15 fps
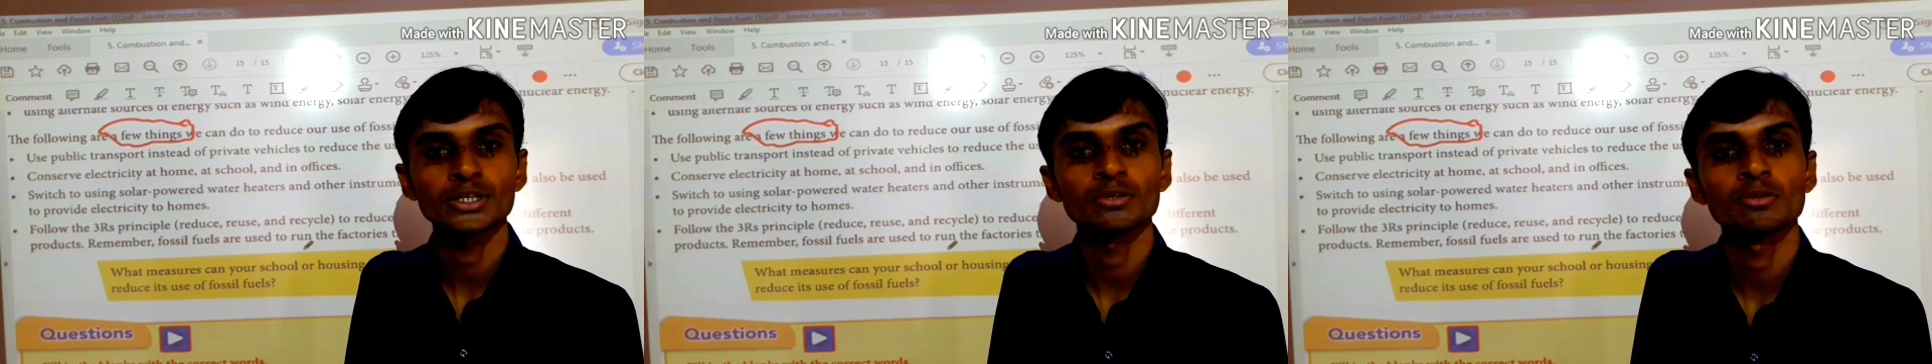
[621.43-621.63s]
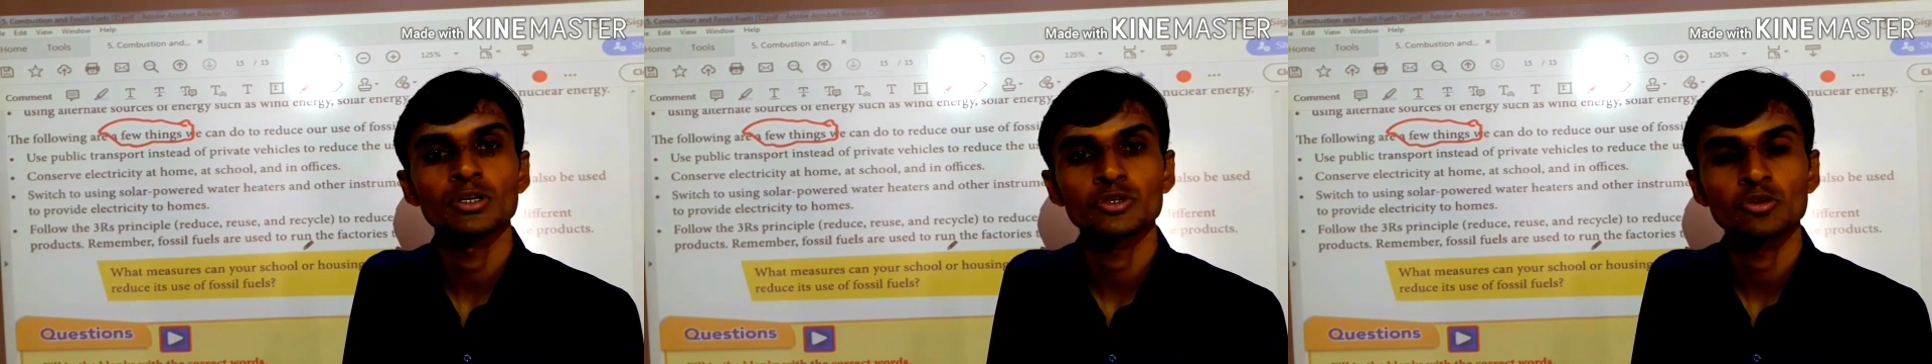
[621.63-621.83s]

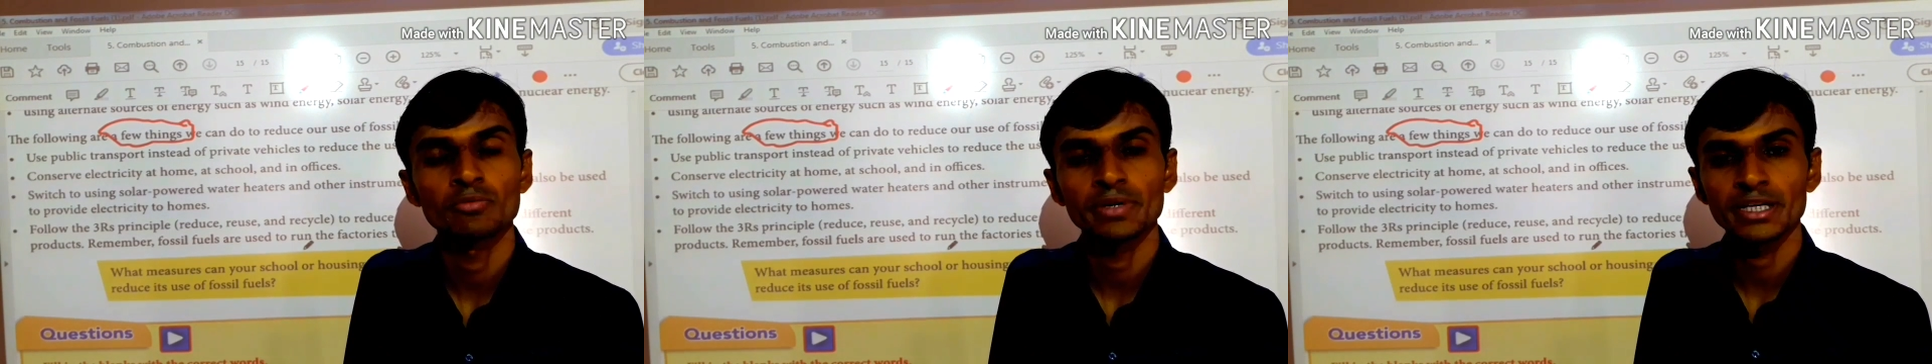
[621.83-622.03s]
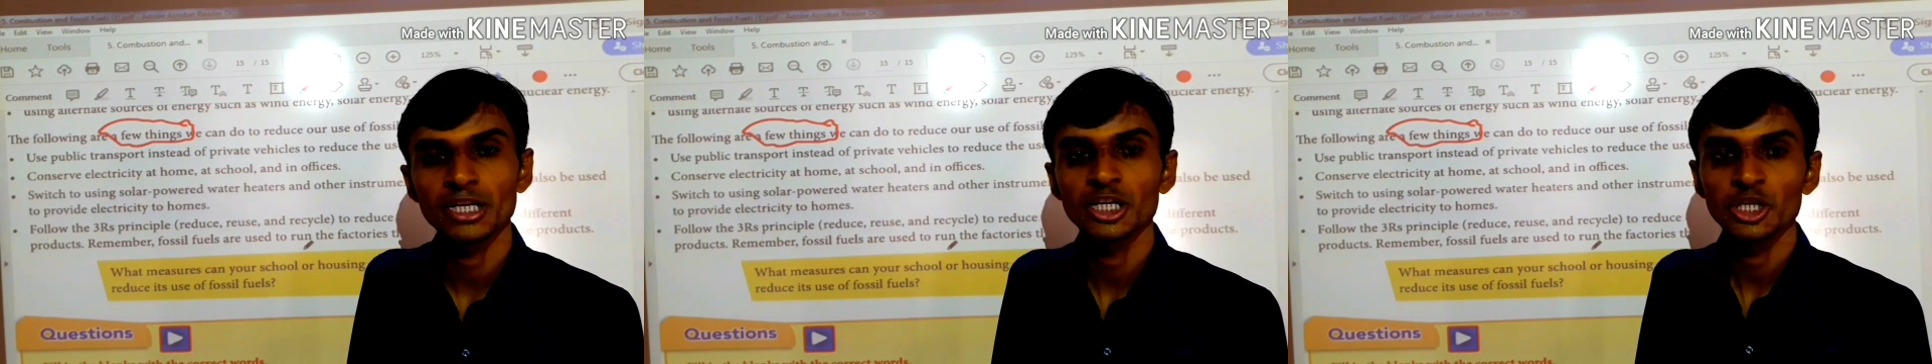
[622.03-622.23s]
Also
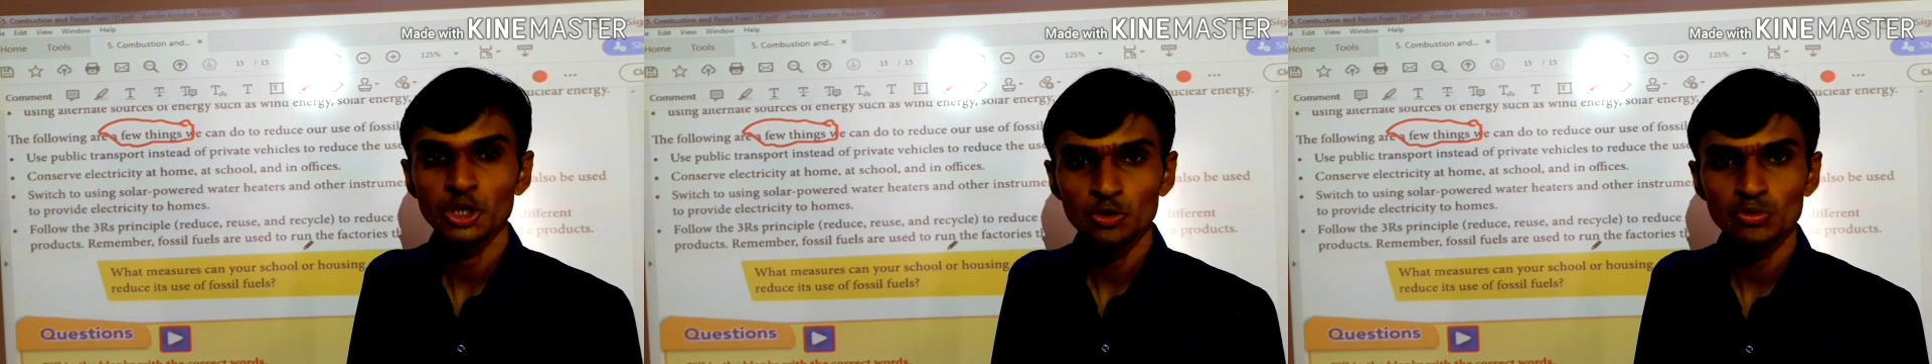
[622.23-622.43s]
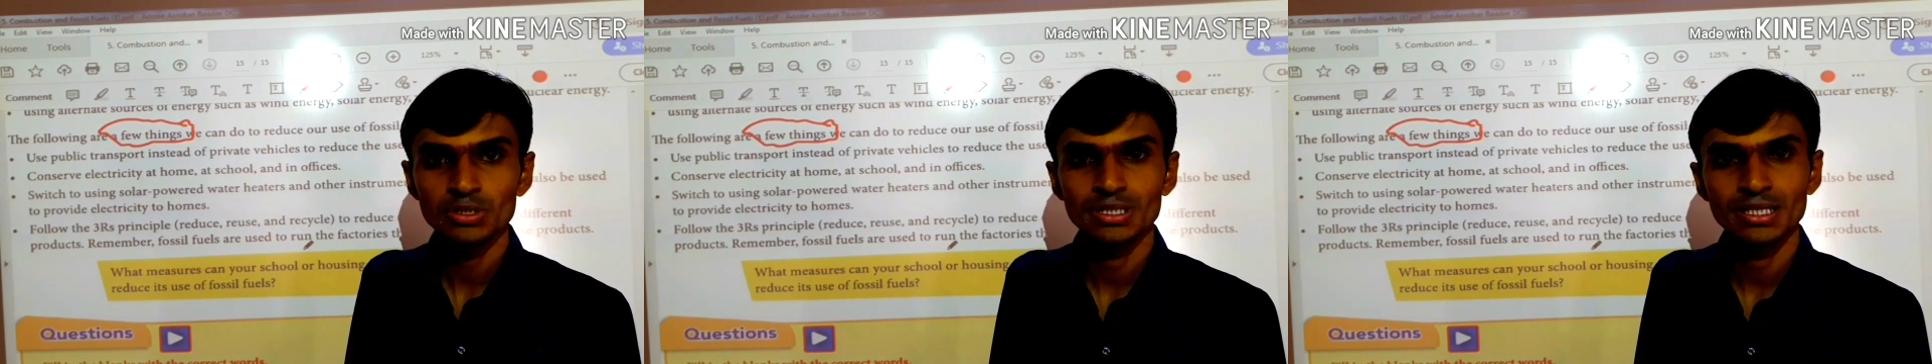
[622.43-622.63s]
we can
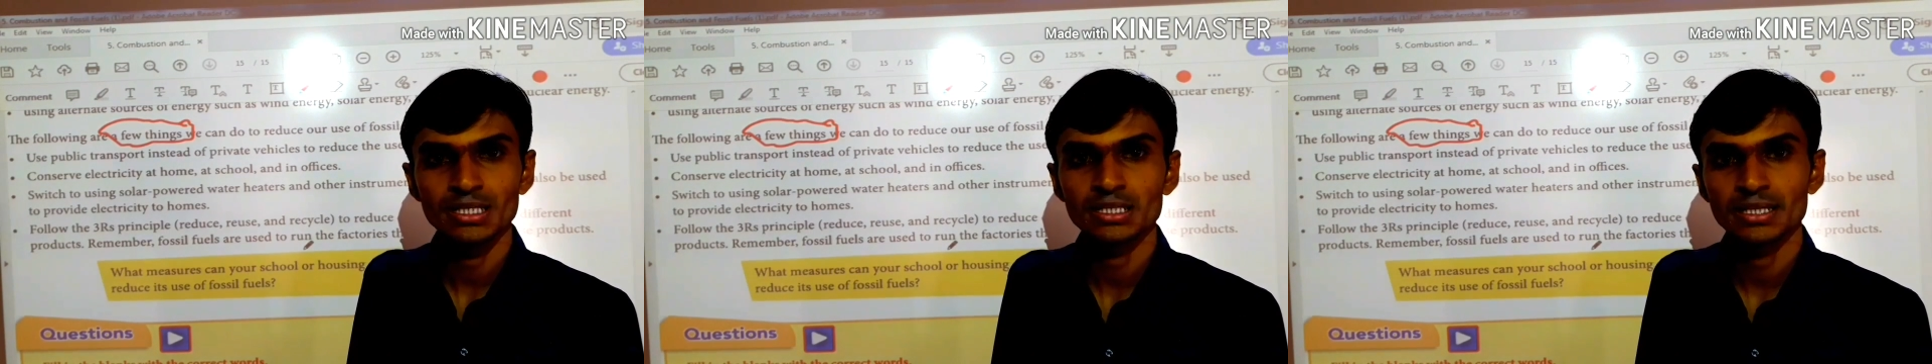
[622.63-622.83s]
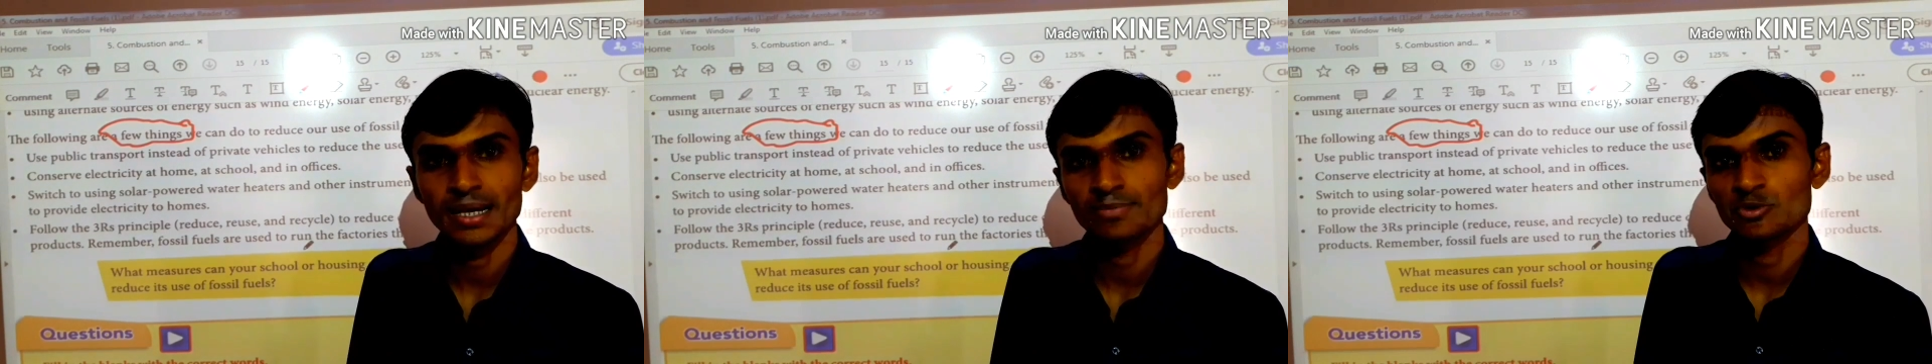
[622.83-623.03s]
use these
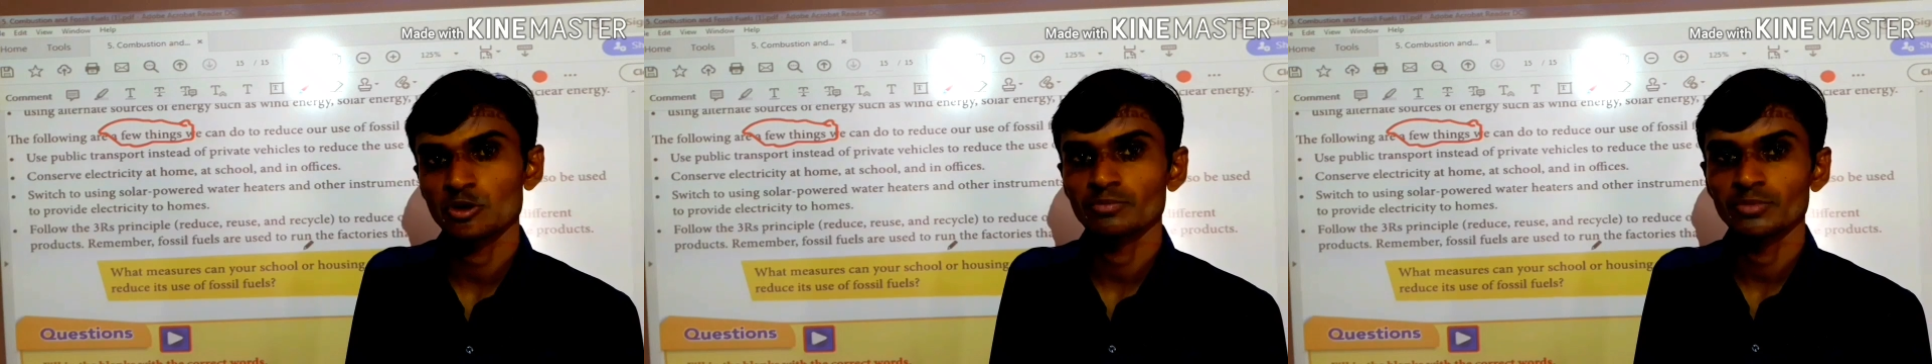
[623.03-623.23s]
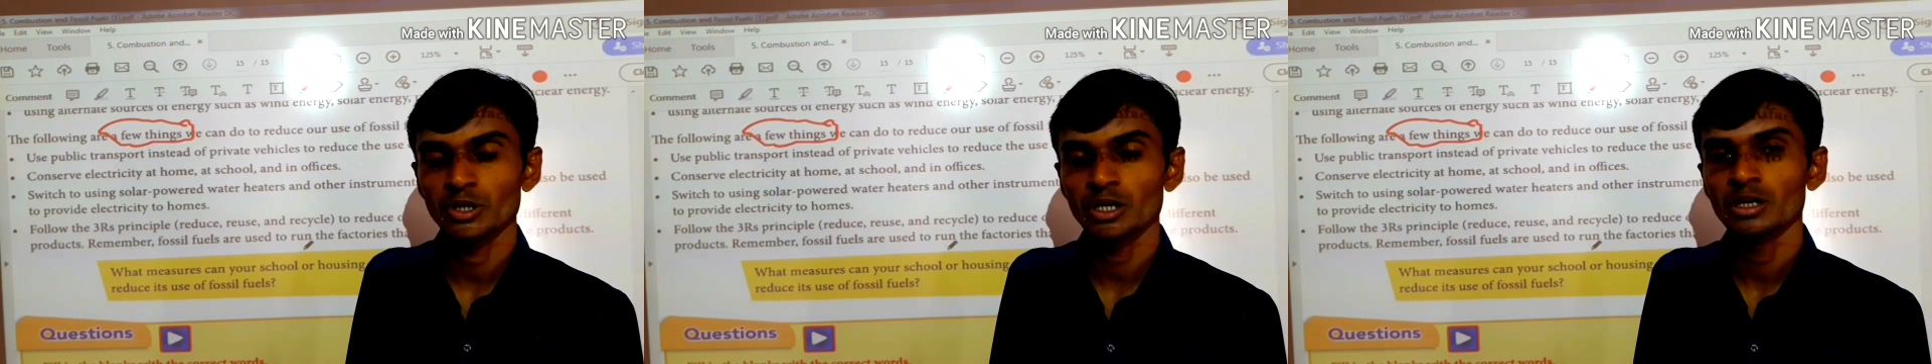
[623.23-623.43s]
types
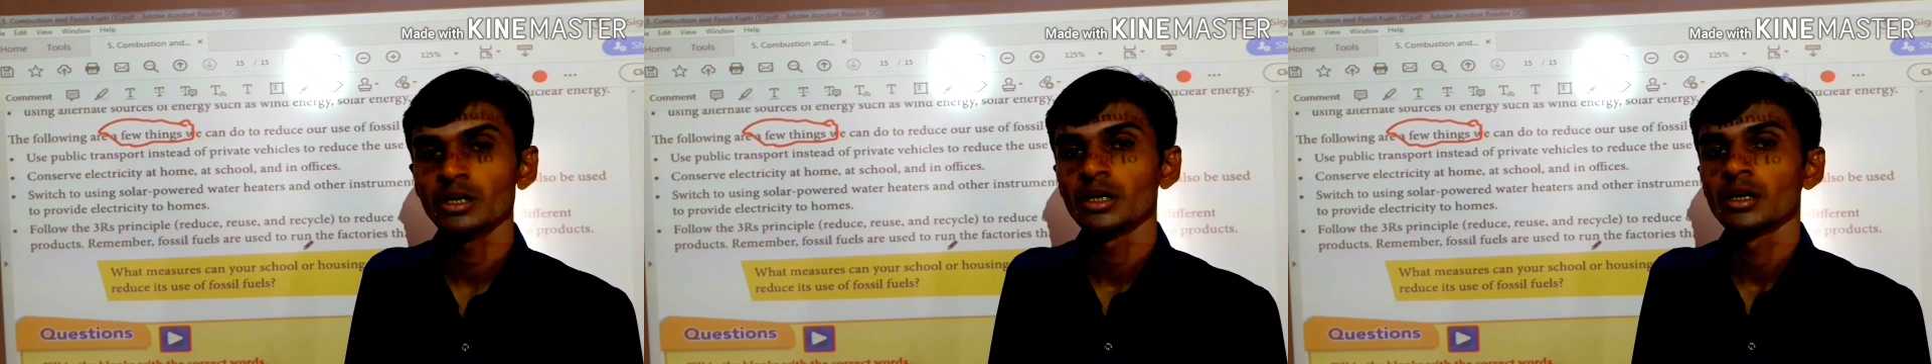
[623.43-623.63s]
of the